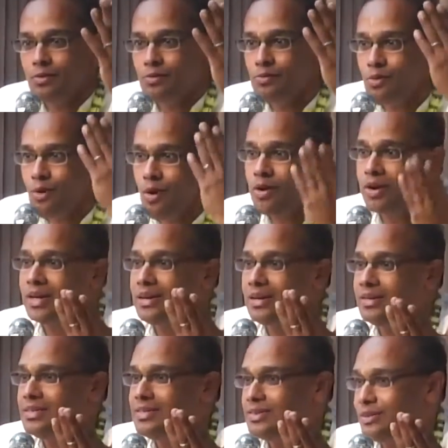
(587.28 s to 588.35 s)
Walk in
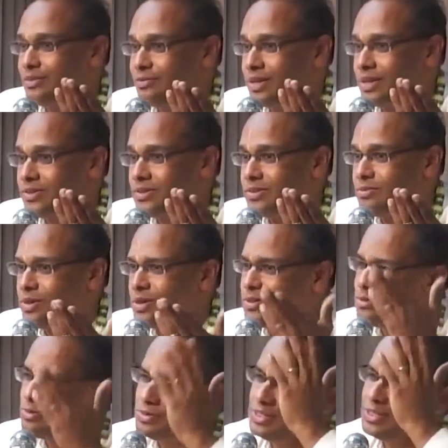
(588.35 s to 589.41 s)
a decent fashion.
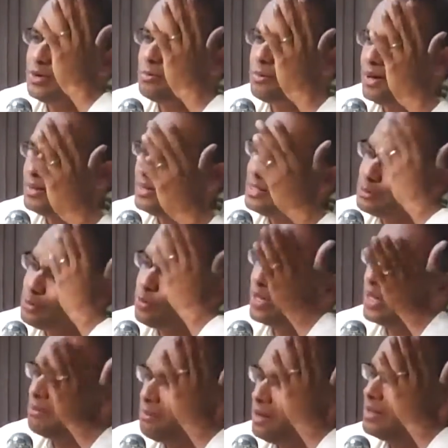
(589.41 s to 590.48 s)
Once you see your mother, it's
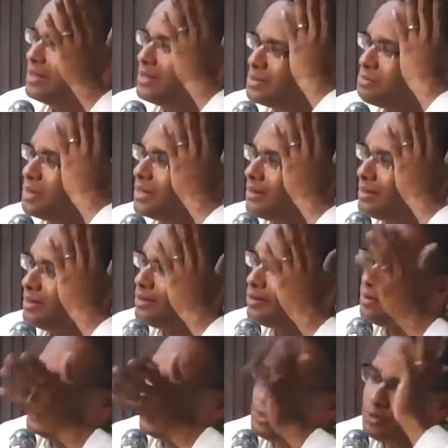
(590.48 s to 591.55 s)
okay. Mother is mother,
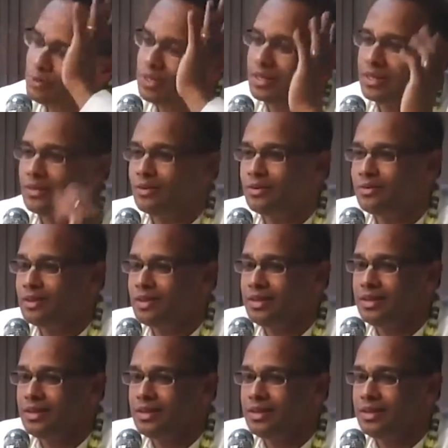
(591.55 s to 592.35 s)
then you take it off.